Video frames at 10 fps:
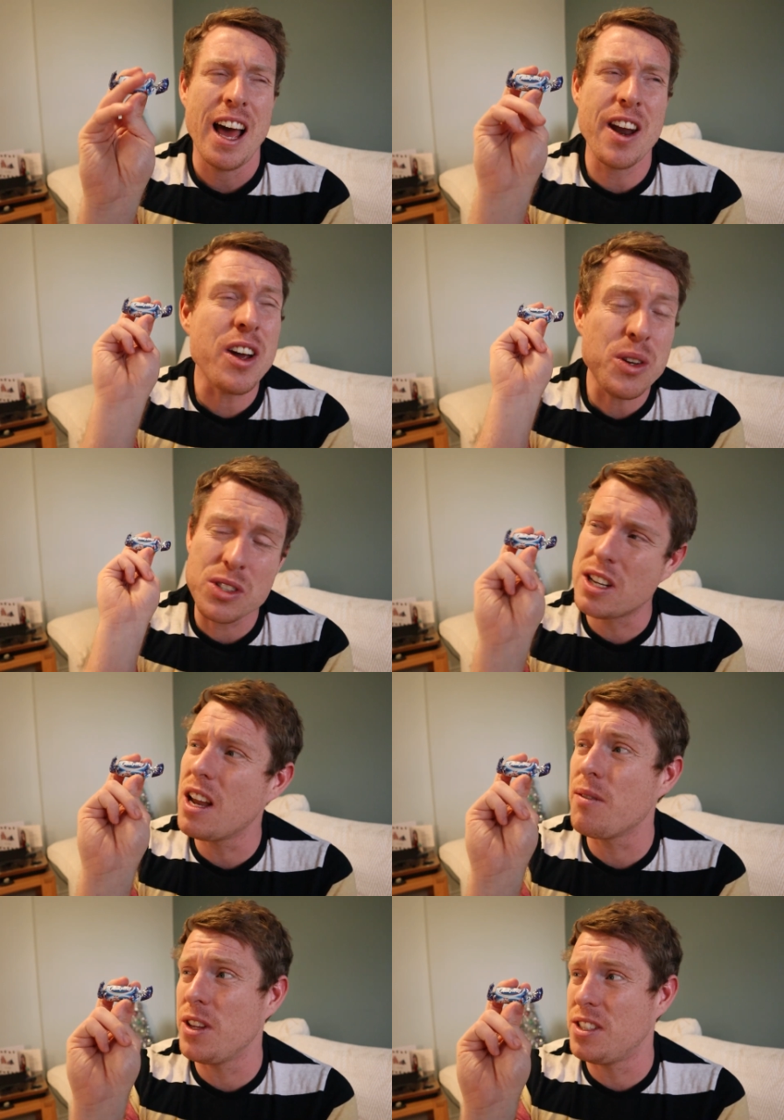And I used to
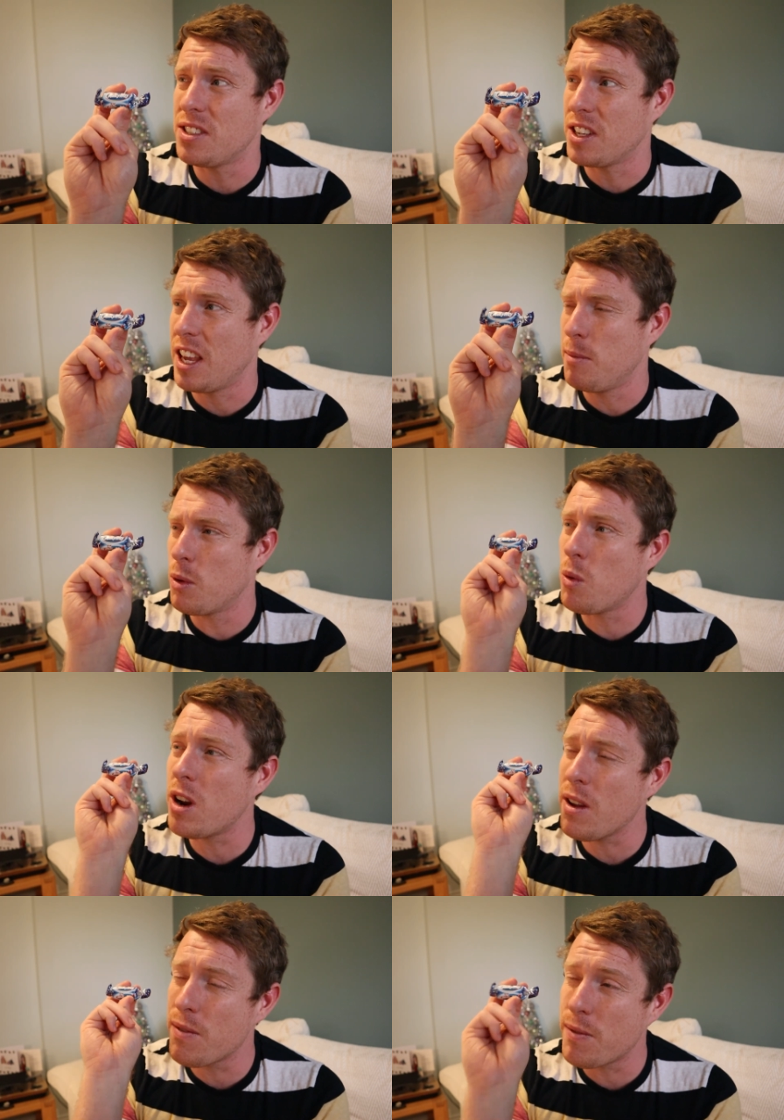love these as a kid, but
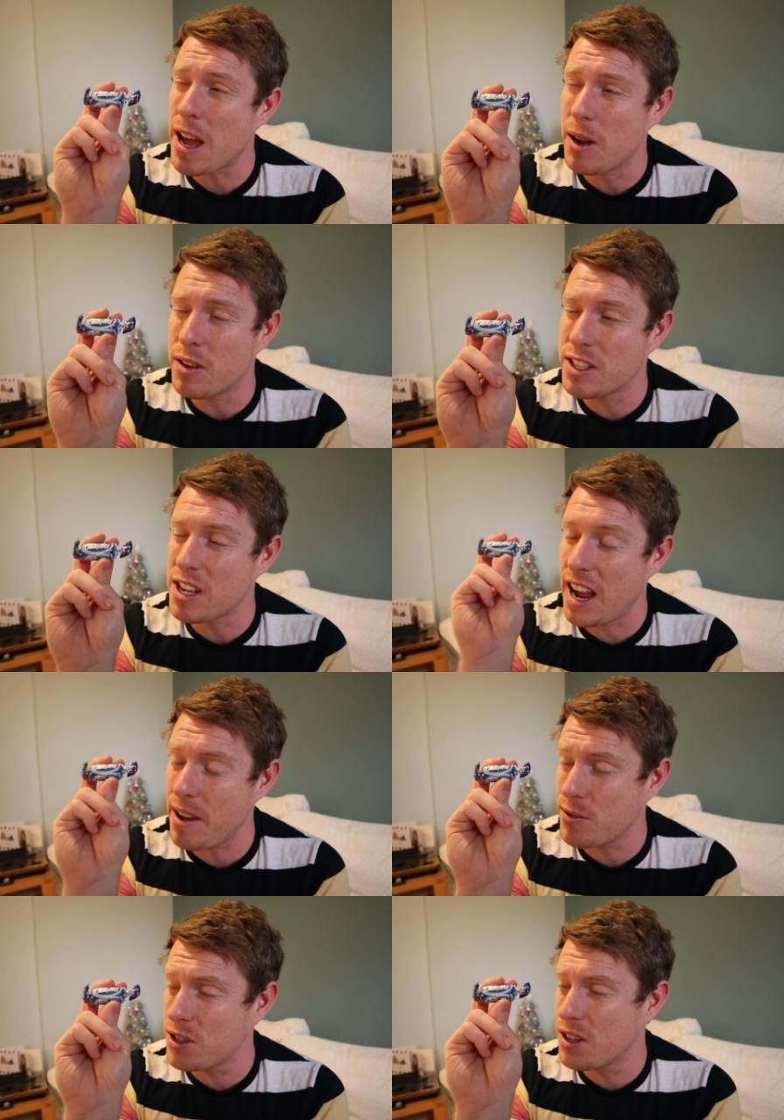what I've found is I
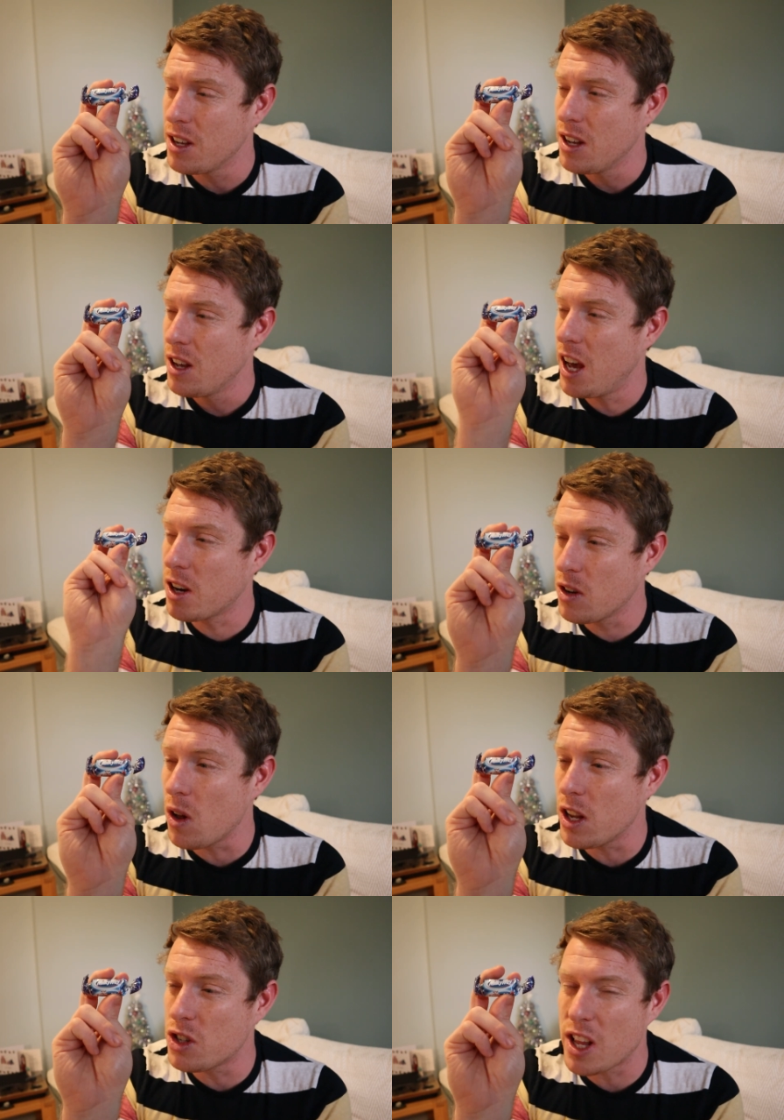have to
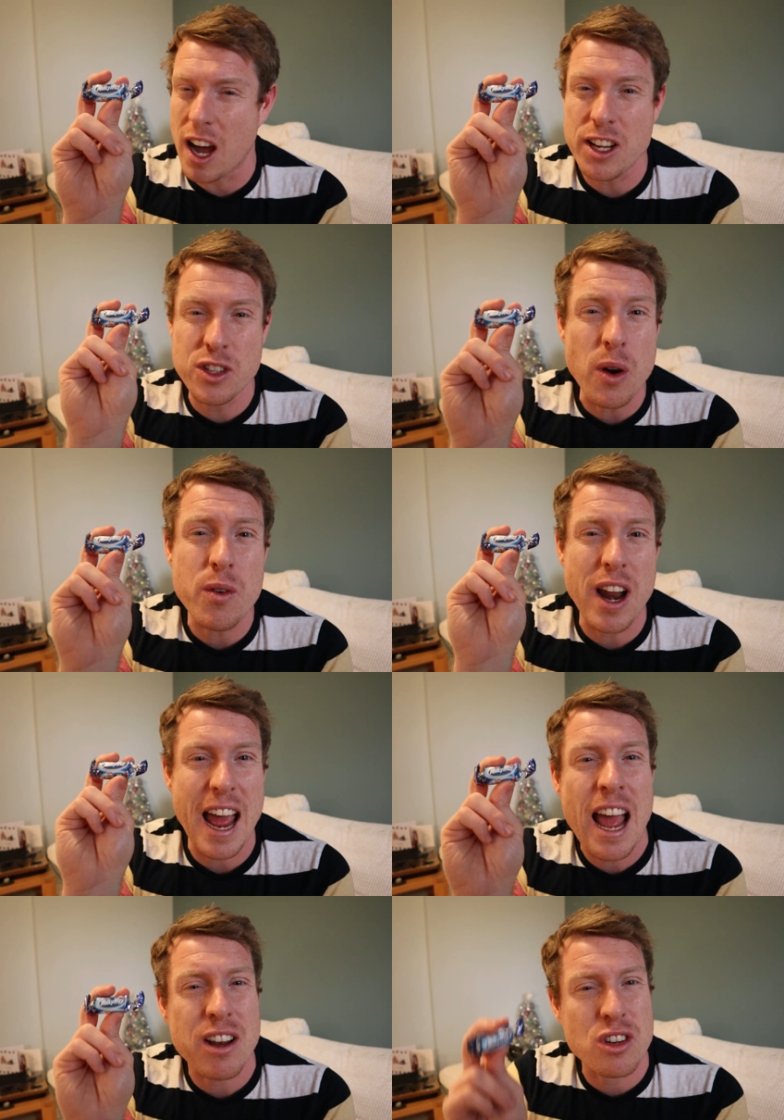acknowledge that I don't
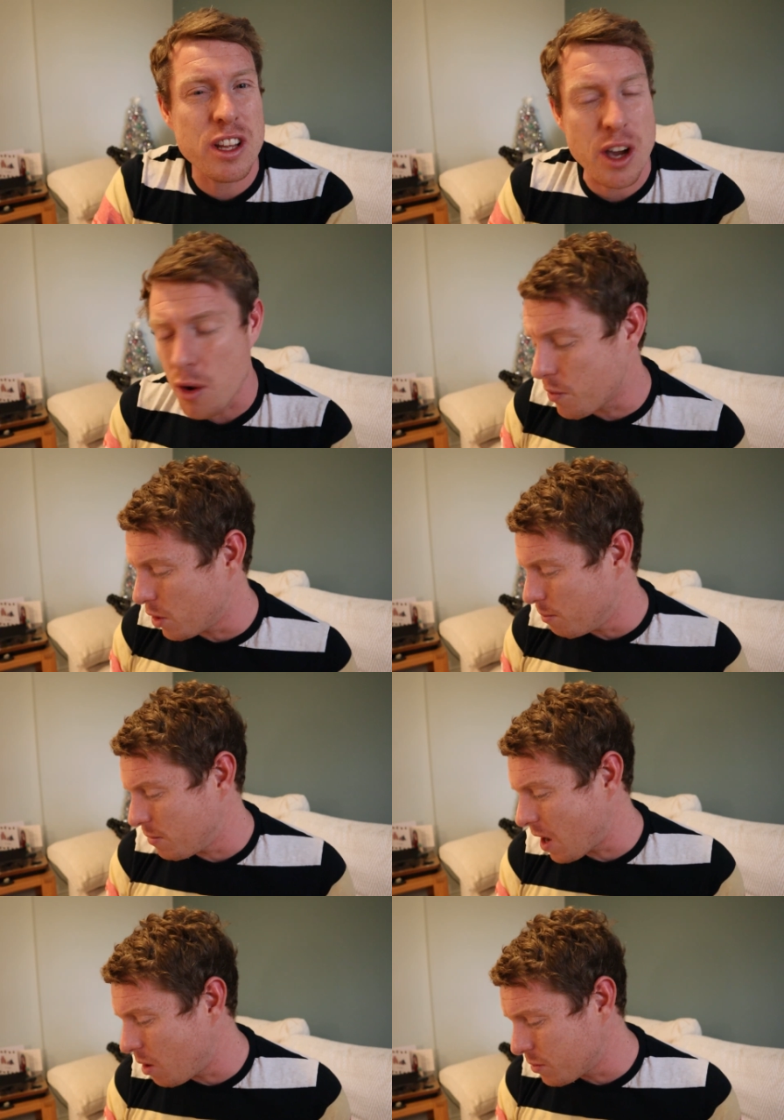actually go for
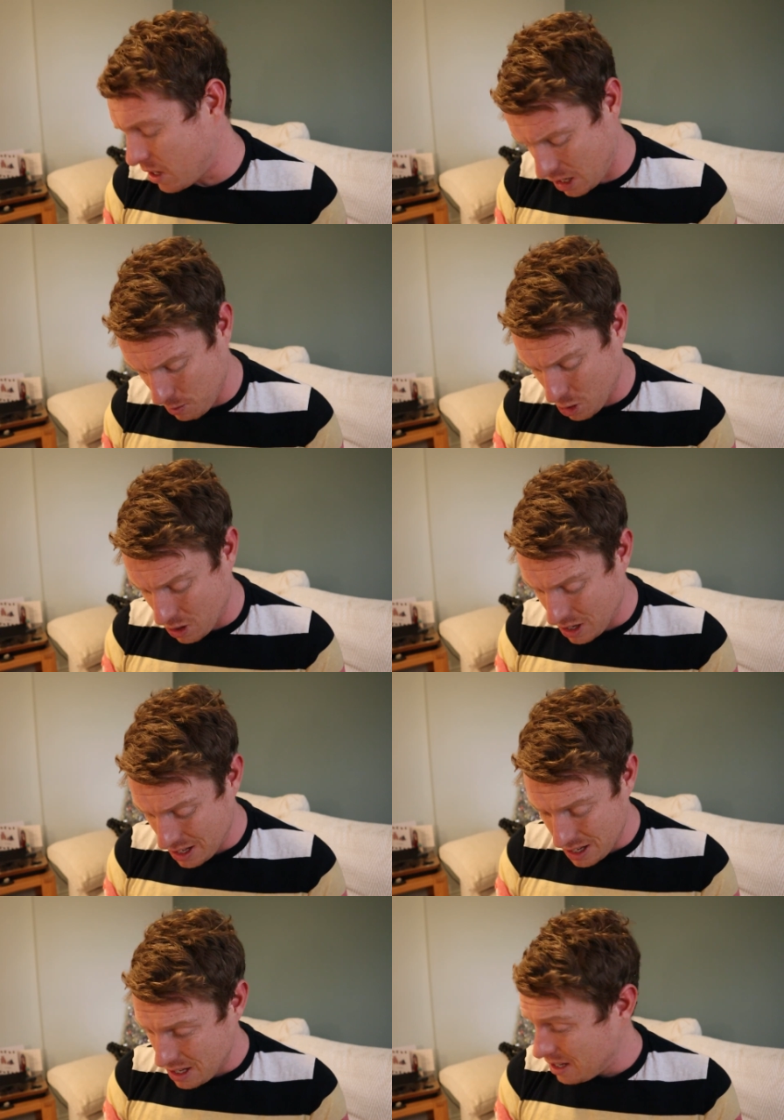them that often anymore.
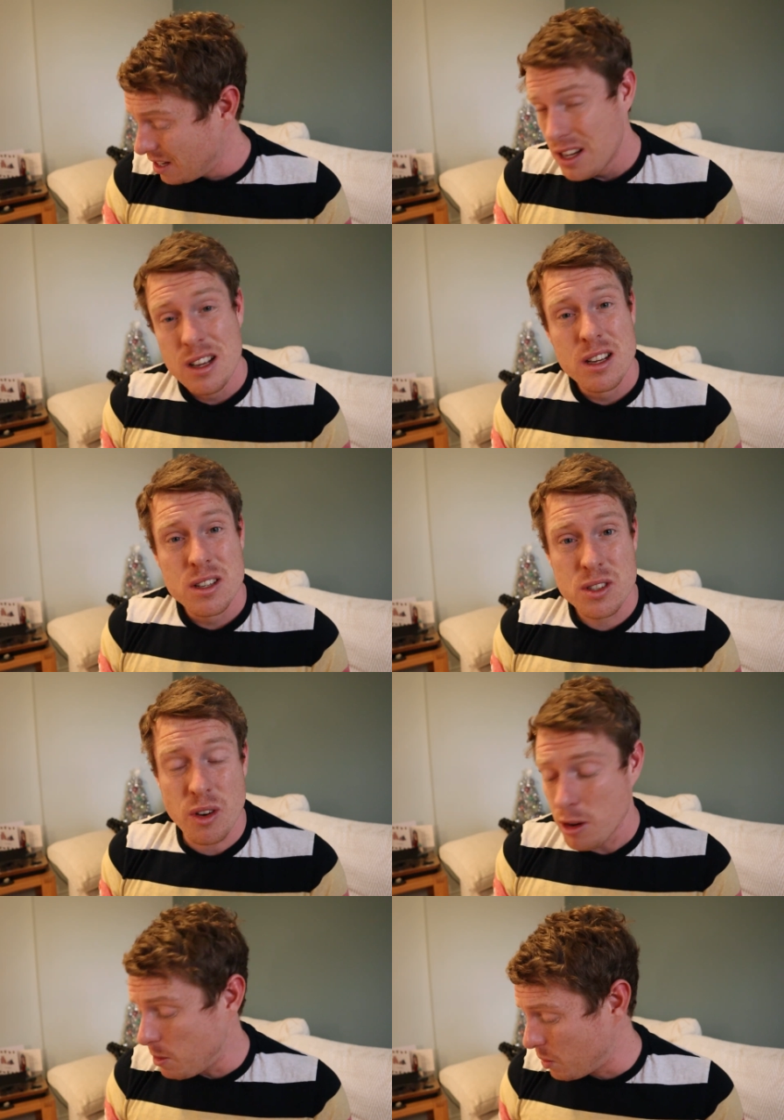
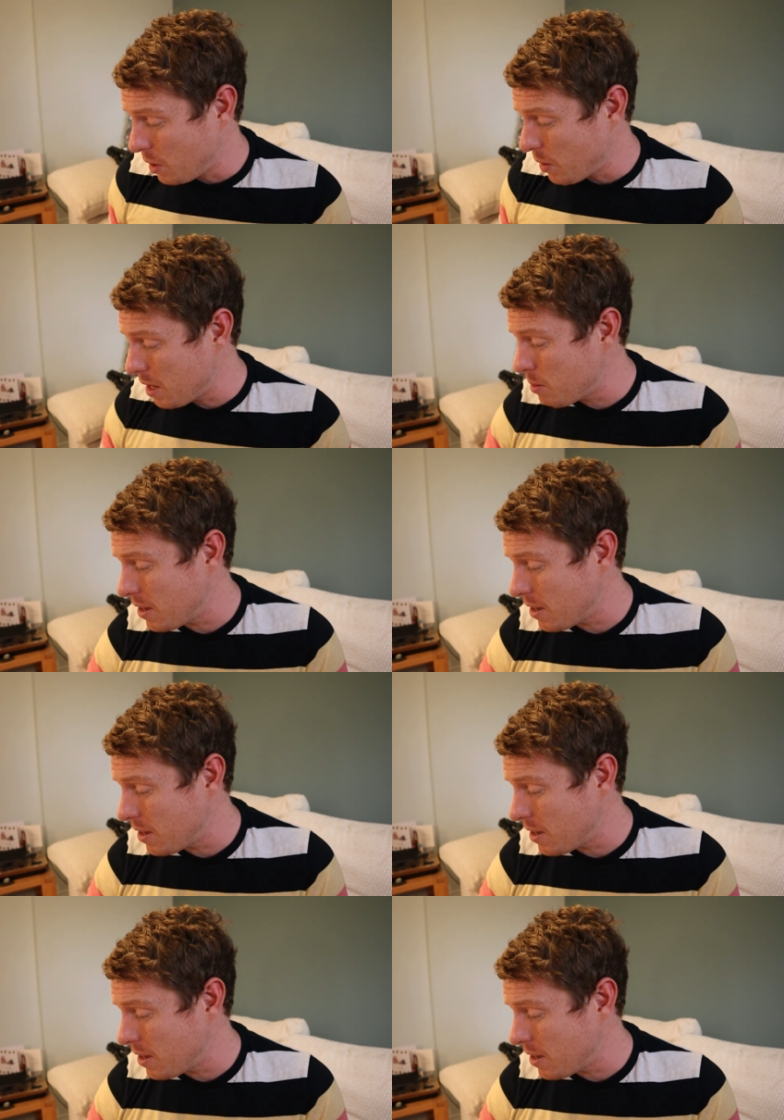Sorry, Milky Way,